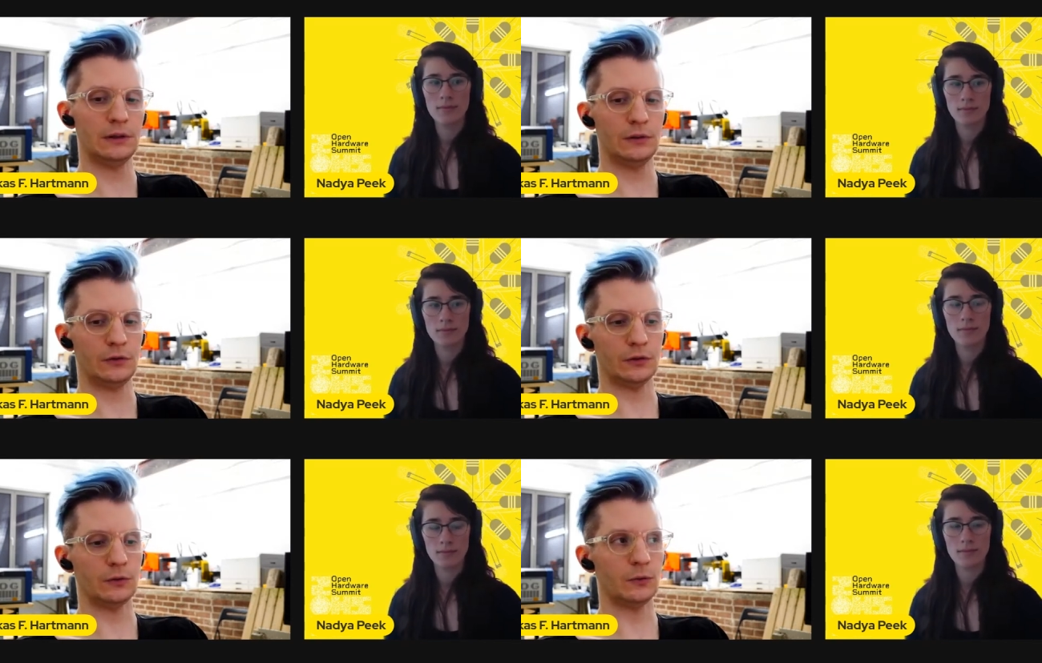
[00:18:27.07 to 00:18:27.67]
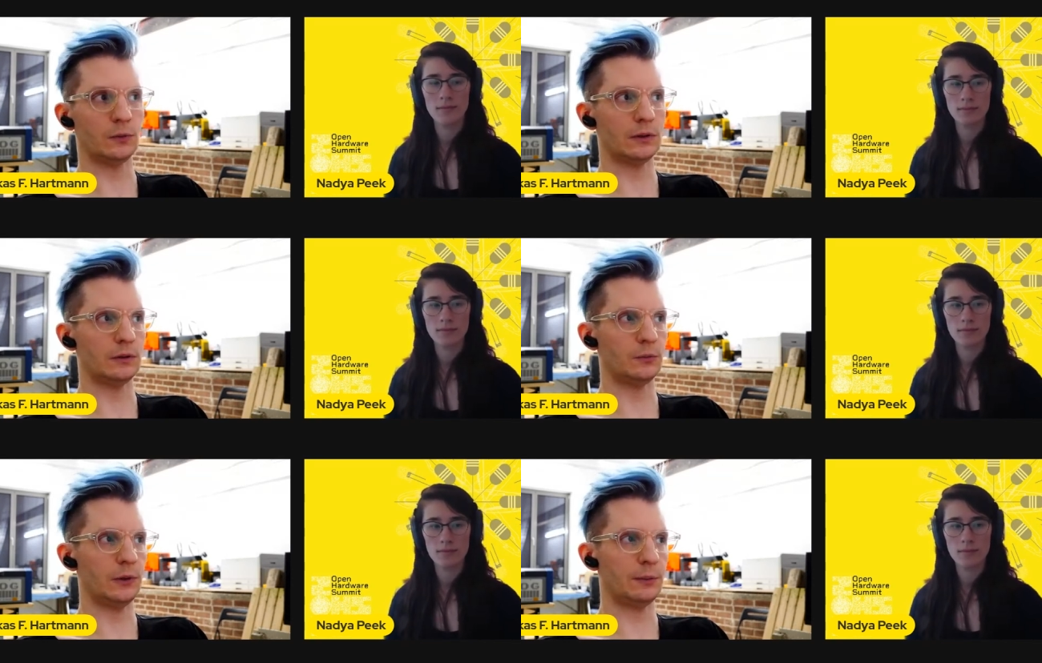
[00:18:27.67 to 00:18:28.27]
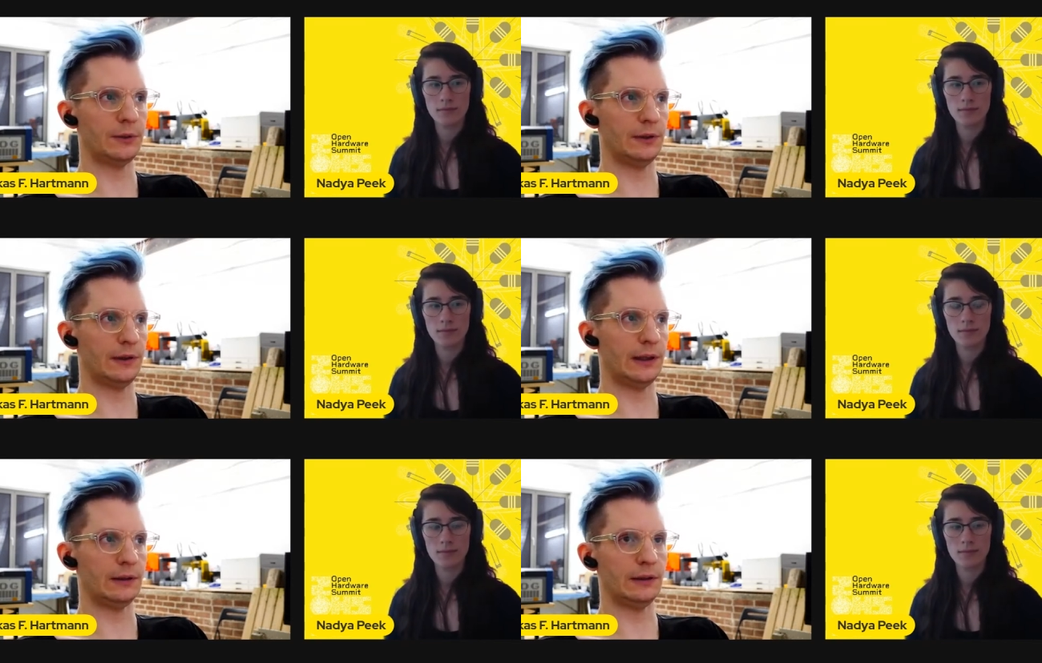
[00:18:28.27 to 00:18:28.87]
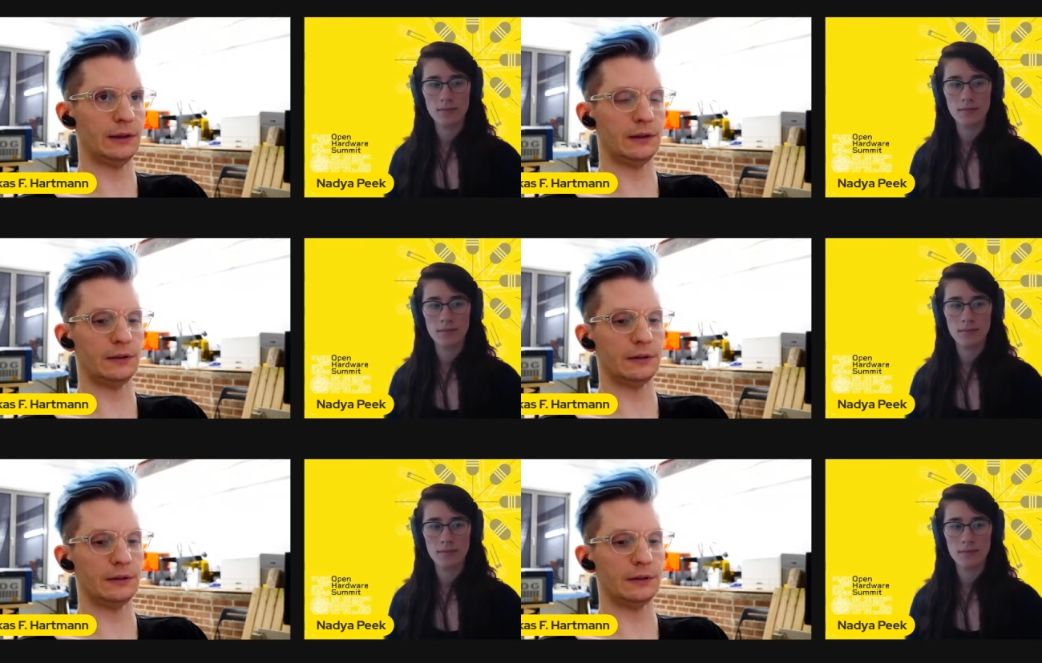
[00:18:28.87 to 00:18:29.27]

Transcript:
Speaker 1: So um, we update that, and